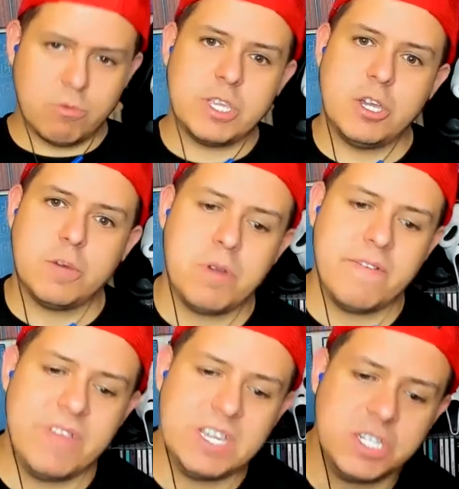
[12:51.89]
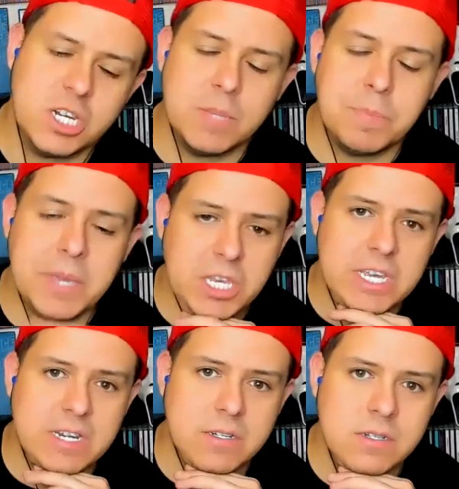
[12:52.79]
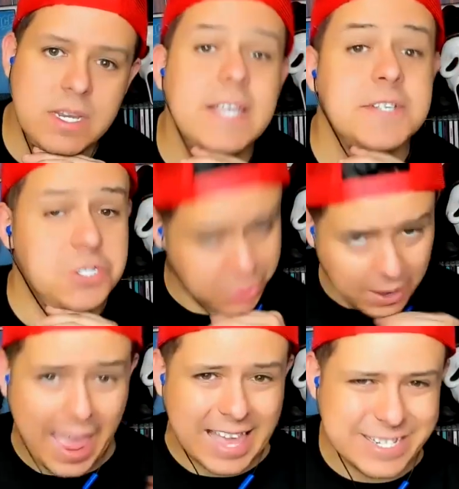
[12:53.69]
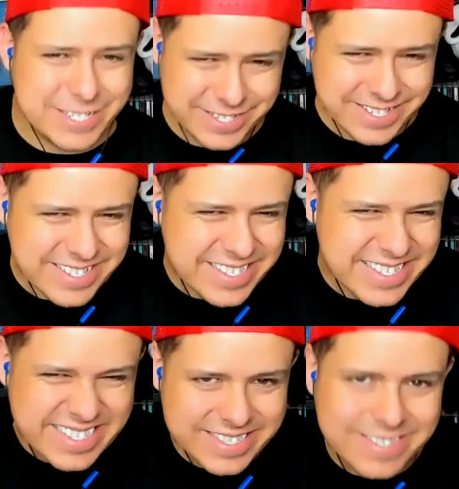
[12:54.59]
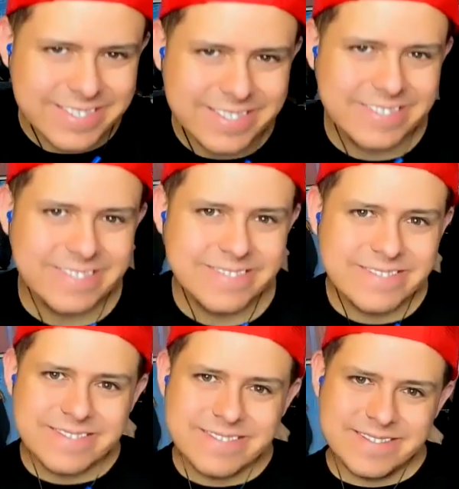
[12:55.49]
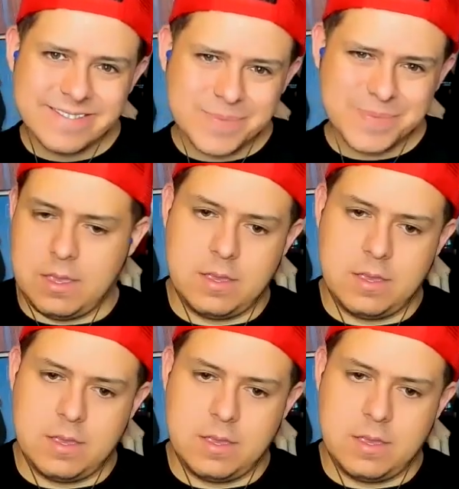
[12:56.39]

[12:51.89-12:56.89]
Well, your professional opinion is trash. Well, Your Honor, we'd like to talk about some of our findings.